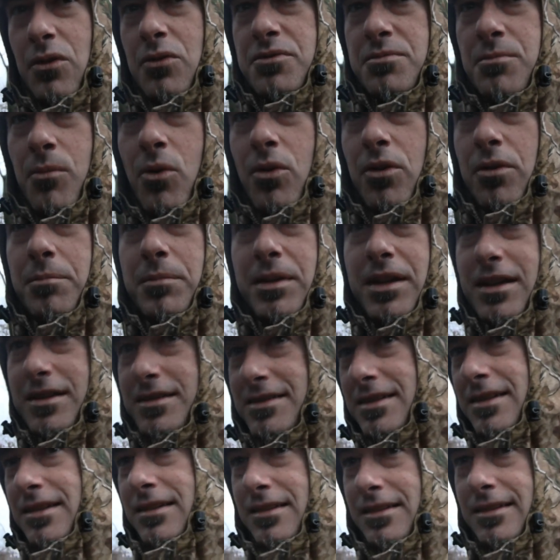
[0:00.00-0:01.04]
more
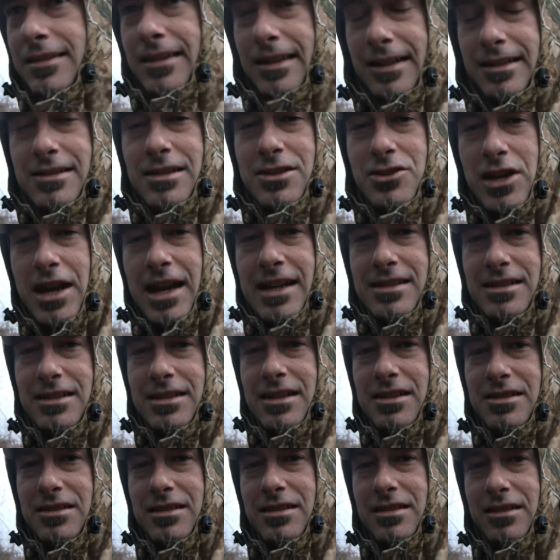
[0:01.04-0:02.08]
because there's a chance
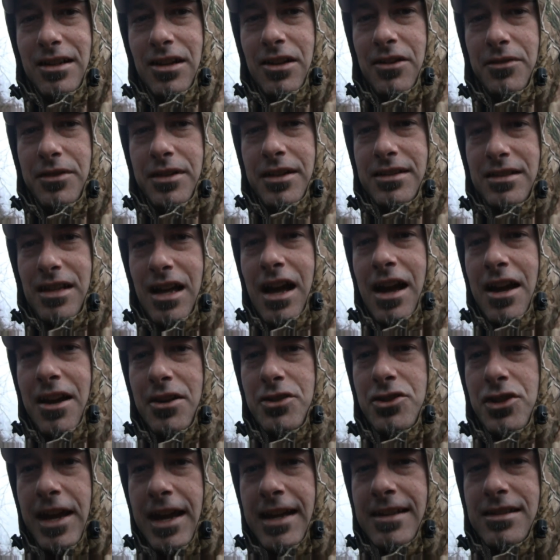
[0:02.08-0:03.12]
that, you know, it's a higher
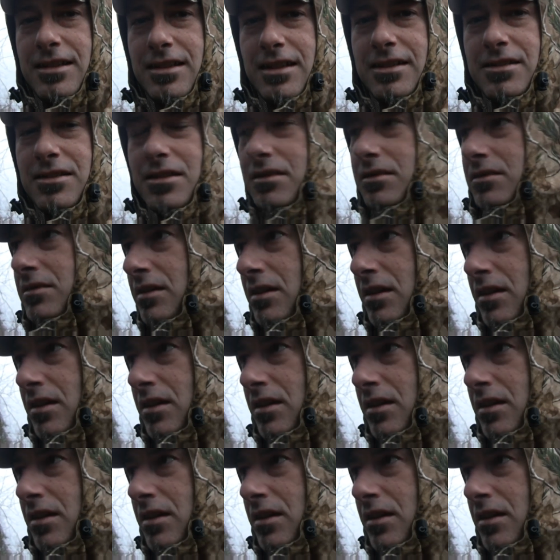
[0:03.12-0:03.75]
chance that's an